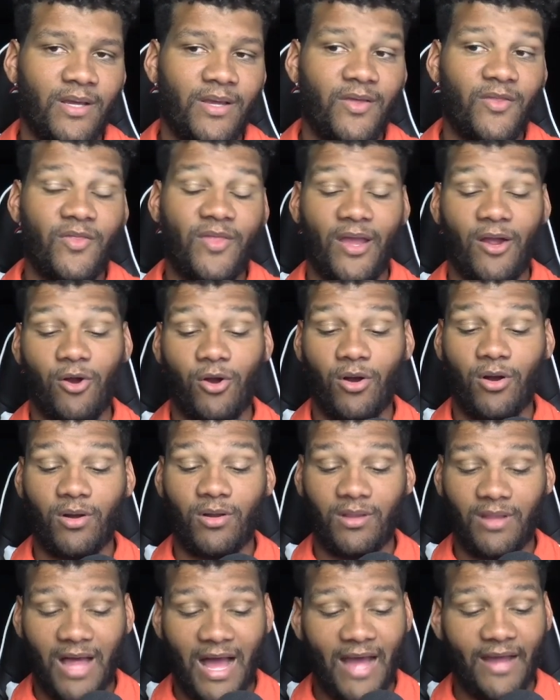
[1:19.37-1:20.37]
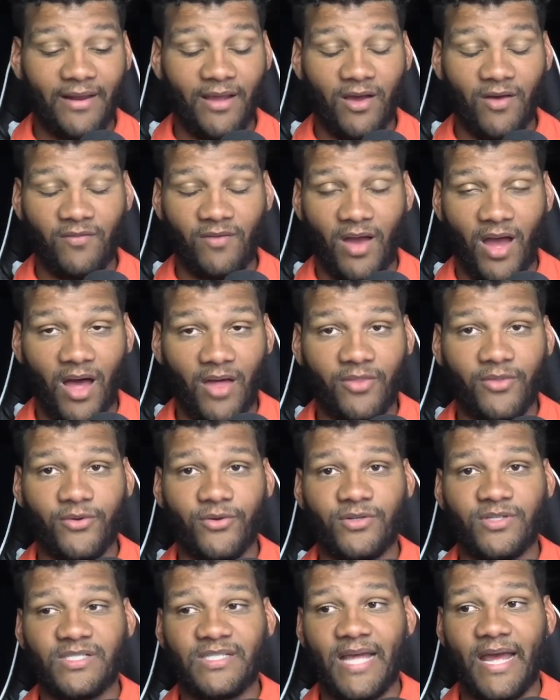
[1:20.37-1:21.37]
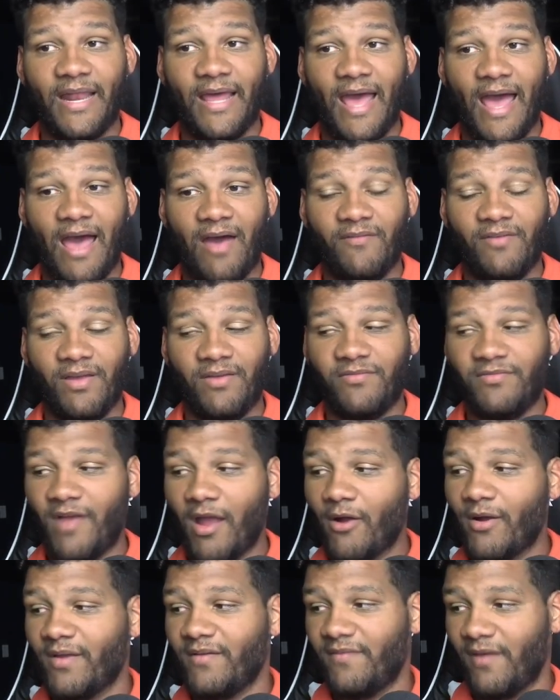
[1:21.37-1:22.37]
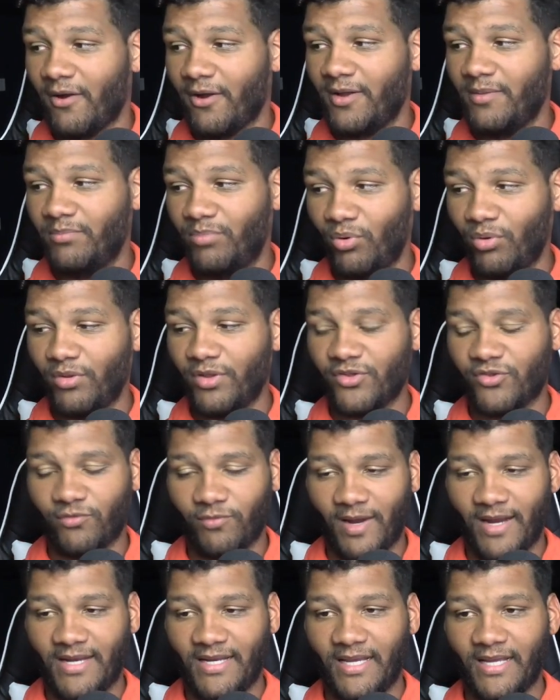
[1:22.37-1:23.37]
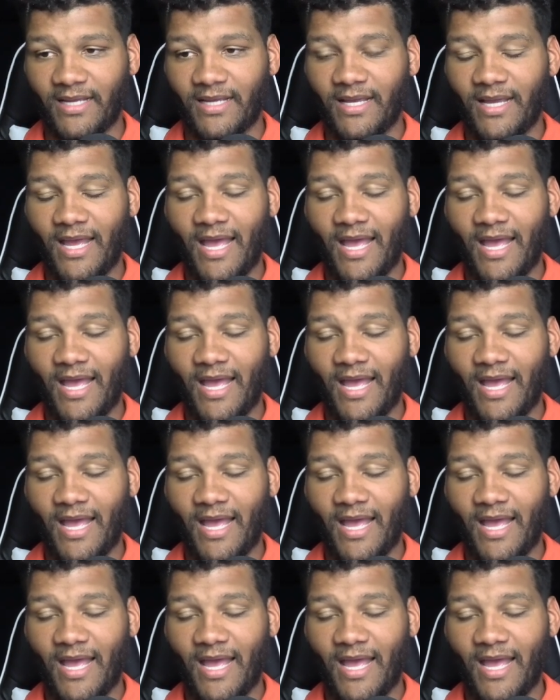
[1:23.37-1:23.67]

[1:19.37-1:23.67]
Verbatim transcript: there are a lot of others that have a very very bullish rating,